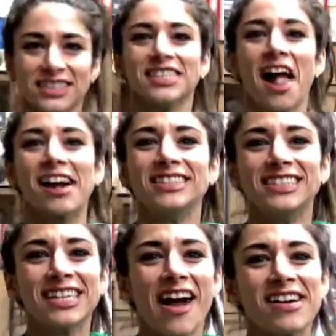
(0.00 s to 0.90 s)
for the day and you
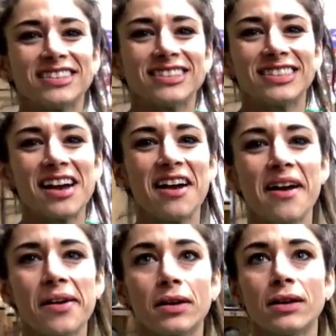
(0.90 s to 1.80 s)
could give
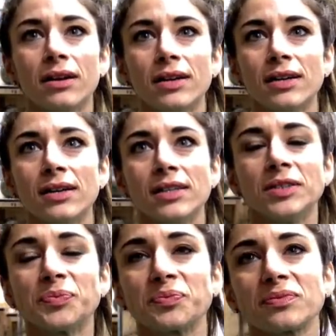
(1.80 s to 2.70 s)
one strongman event
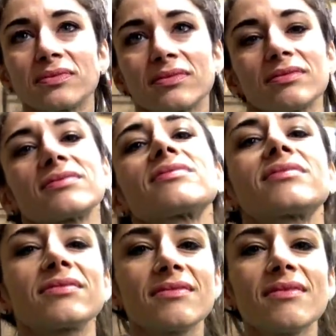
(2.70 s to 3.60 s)
in a competition, what would it be?